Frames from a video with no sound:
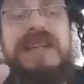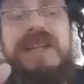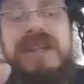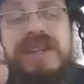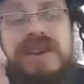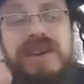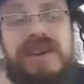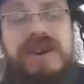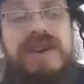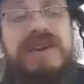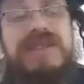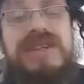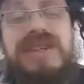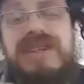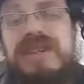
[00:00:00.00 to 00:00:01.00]
to learn
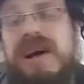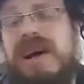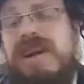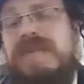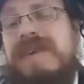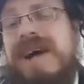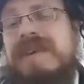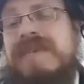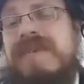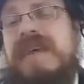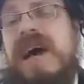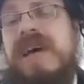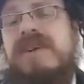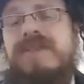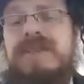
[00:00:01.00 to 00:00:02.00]
to love
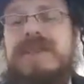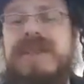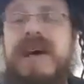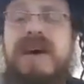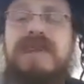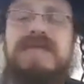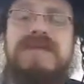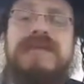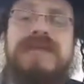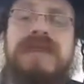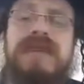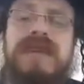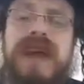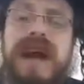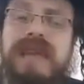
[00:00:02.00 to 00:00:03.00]
outside ourselves,
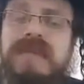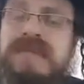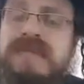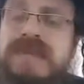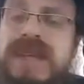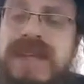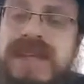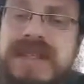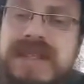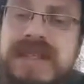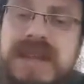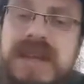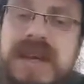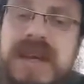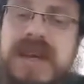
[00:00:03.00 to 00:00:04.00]
and through this,
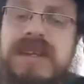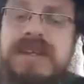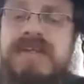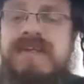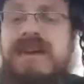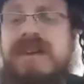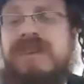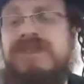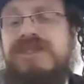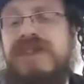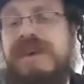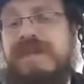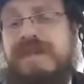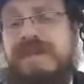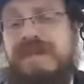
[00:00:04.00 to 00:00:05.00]
to find
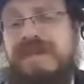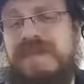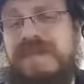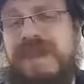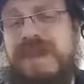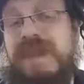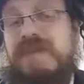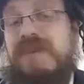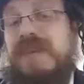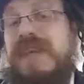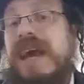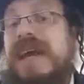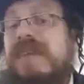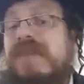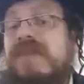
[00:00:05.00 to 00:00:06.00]
Hashem. If you
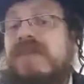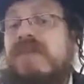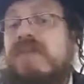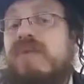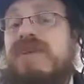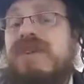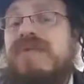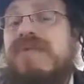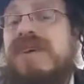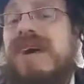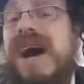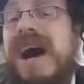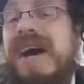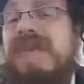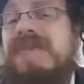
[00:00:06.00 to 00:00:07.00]
take the words,
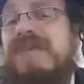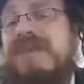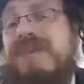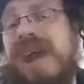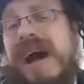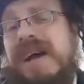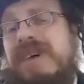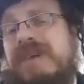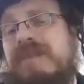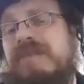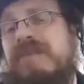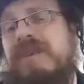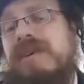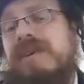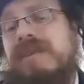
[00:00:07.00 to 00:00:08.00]
V'ahavta l'reacha
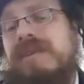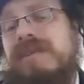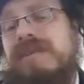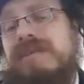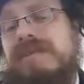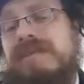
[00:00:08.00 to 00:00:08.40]
kamocha,